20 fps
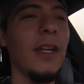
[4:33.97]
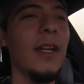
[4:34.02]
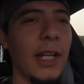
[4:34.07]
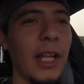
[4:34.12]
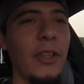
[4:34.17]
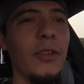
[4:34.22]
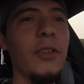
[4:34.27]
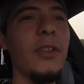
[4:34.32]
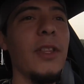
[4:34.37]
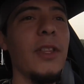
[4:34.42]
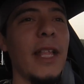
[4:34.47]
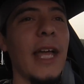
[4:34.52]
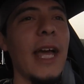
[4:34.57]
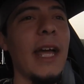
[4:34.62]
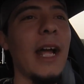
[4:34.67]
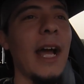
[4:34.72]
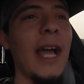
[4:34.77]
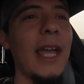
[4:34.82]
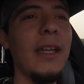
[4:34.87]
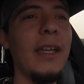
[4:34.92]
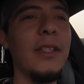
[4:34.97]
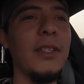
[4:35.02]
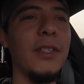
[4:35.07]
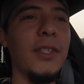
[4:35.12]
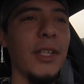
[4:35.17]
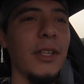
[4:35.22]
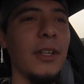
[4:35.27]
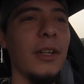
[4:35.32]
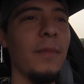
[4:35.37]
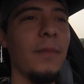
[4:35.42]
But other than that, I
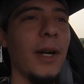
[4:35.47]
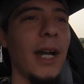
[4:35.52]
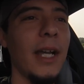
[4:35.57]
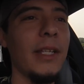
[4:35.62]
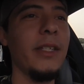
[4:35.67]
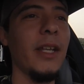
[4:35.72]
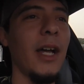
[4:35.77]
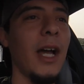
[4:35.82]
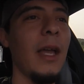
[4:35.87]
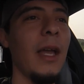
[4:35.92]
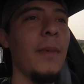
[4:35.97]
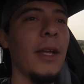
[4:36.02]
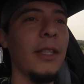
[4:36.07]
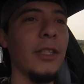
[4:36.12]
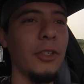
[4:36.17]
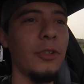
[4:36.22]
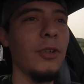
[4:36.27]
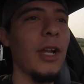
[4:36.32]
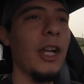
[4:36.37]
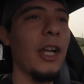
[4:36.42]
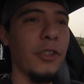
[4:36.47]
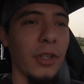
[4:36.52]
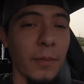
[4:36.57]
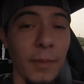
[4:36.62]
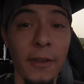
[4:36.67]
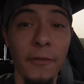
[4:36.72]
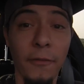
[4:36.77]
consider my time at the drag strip,